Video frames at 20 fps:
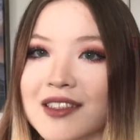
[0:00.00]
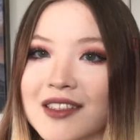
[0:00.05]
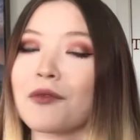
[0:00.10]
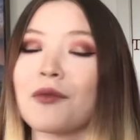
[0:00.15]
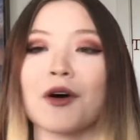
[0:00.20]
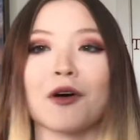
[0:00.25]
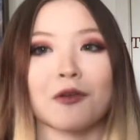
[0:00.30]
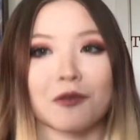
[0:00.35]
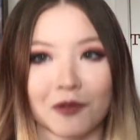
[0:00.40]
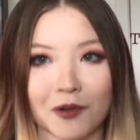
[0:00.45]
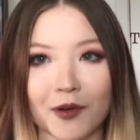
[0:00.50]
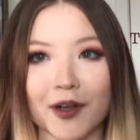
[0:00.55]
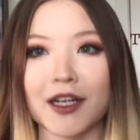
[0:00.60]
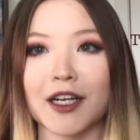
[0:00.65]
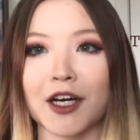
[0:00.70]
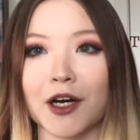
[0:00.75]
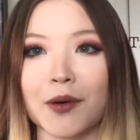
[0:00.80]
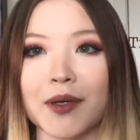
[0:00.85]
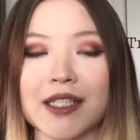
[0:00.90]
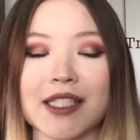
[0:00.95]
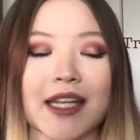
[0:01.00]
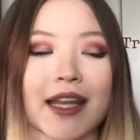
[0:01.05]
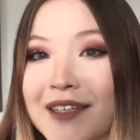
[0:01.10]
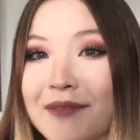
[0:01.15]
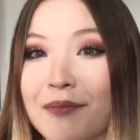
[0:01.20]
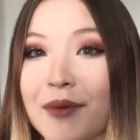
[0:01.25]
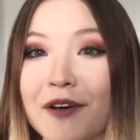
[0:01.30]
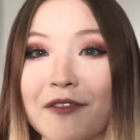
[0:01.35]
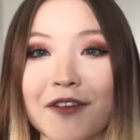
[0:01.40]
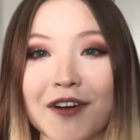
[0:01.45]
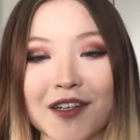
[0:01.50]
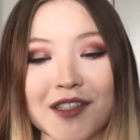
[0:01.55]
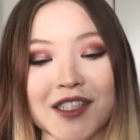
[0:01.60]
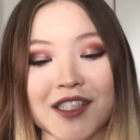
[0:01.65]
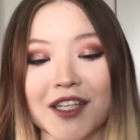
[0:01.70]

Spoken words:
Well, we're going to go into that. But first,